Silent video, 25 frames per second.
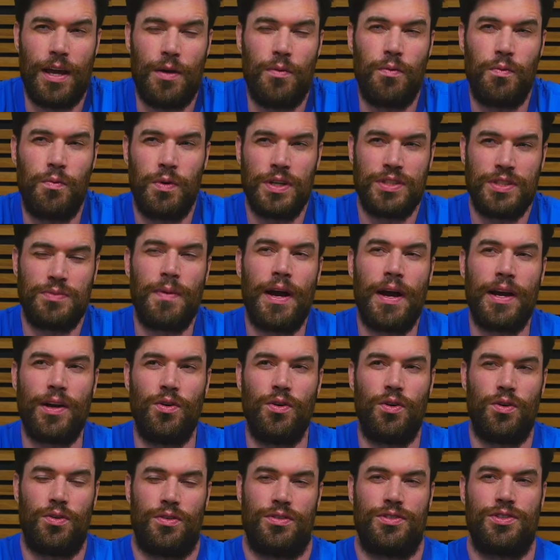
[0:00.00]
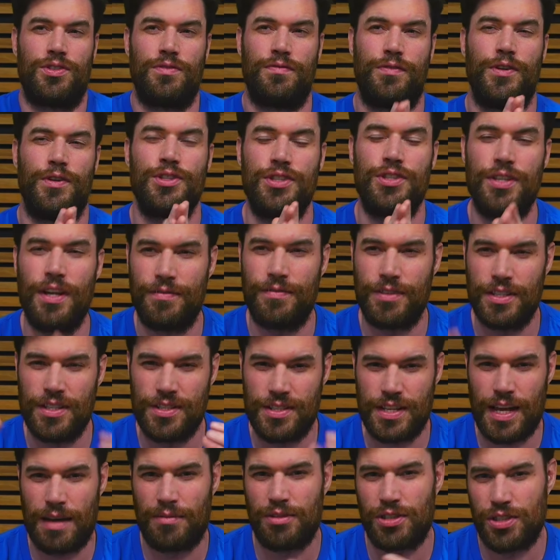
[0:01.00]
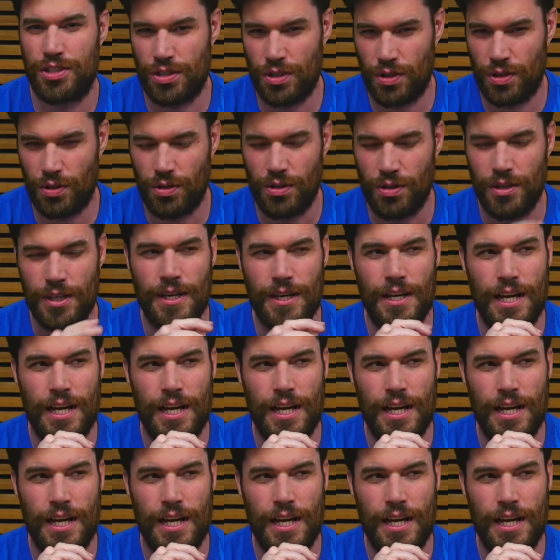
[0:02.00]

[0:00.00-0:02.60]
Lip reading: what's my goal? So first you have to establish your goal.